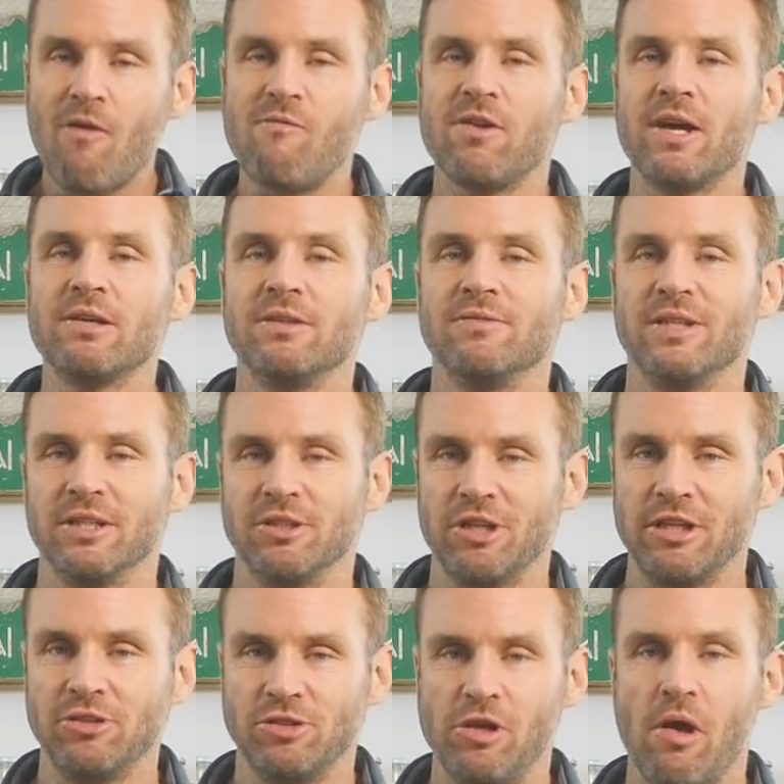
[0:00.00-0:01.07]
Very, very
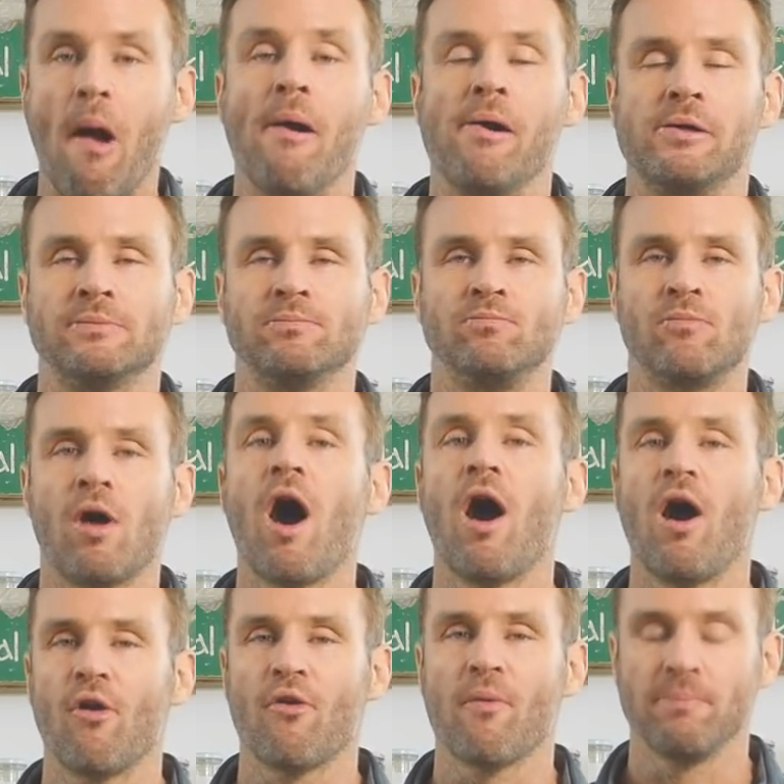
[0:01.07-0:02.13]
tasty.
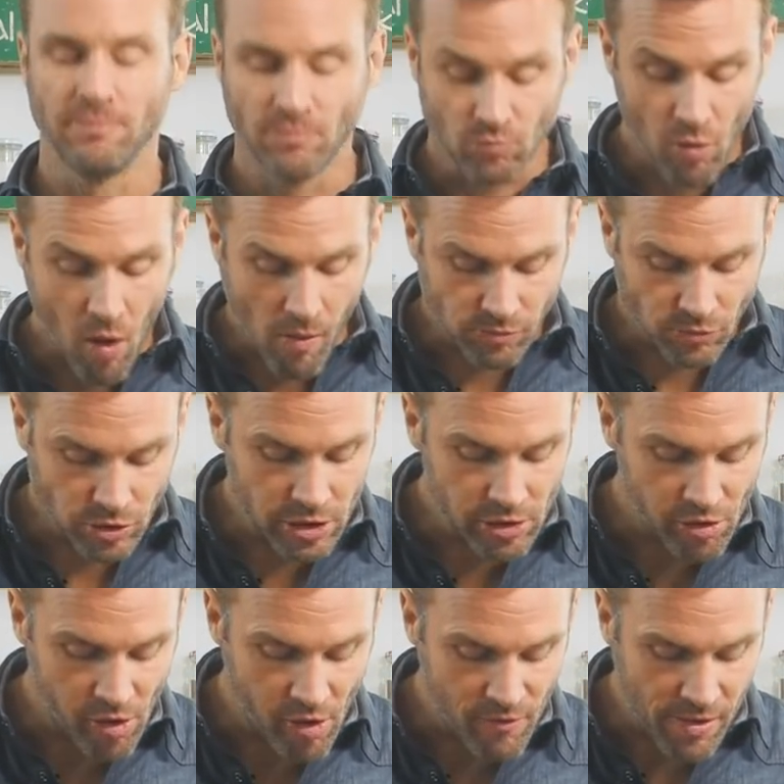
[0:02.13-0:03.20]
Hot,
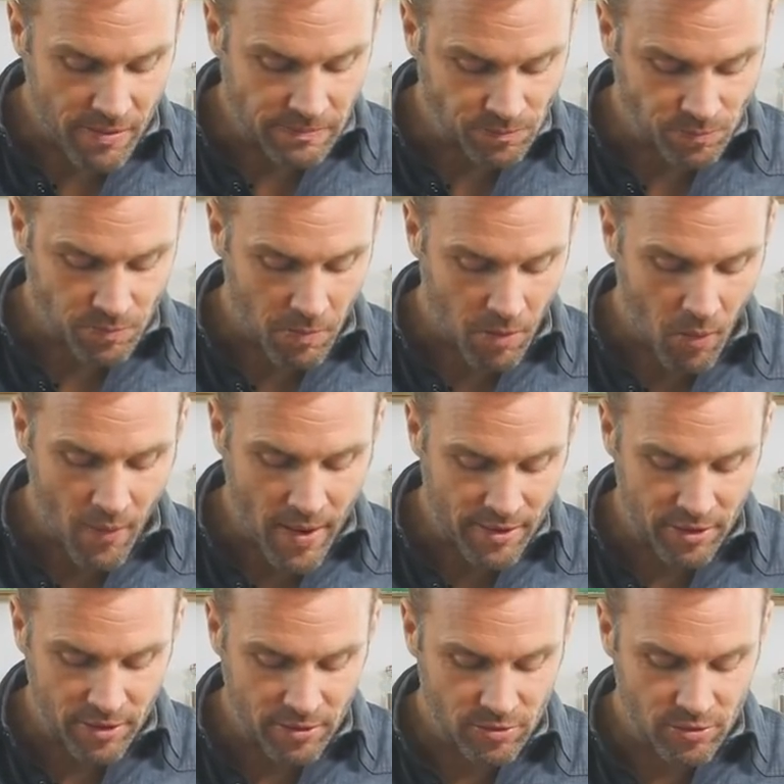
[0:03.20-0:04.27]
really lovely. Wow,
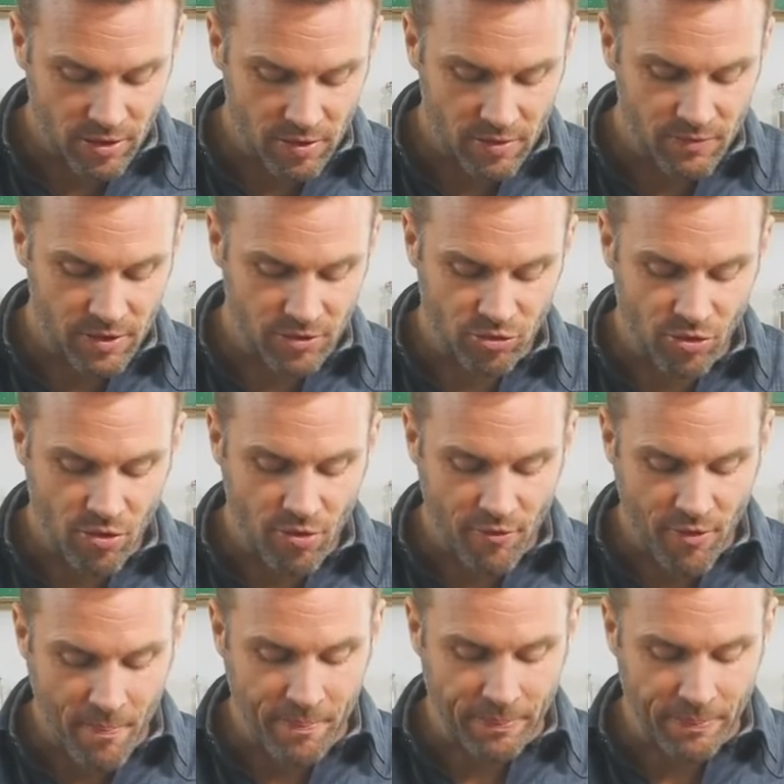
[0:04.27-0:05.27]
the noodles are lovely and soft.